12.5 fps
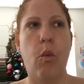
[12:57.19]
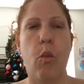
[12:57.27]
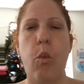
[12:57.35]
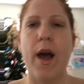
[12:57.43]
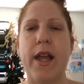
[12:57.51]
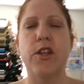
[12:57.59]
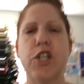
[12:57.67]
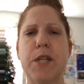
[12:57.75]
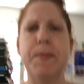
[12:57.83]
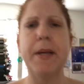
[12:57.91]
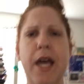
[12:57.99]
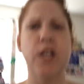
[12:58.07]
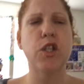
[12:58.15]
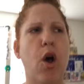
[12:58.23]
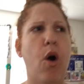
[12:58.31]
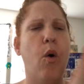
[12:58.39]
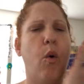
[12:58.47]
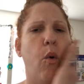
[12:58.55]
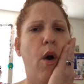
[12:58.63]
What? Just because,
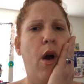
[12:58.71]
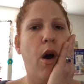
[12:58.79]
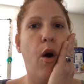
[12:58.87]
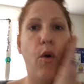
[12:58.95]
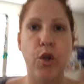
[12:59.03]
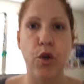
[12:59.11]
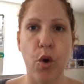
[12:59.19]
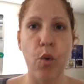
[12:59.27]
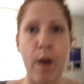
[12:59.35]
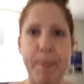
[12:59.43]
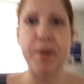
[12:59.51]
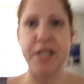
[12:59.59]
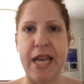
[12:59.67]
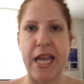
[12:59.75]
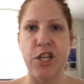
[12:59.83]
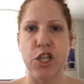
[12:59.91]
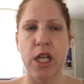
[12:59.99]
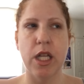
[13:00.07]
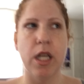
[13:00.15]
your
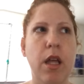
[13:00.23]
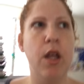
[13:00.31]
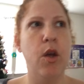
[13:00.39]
reputation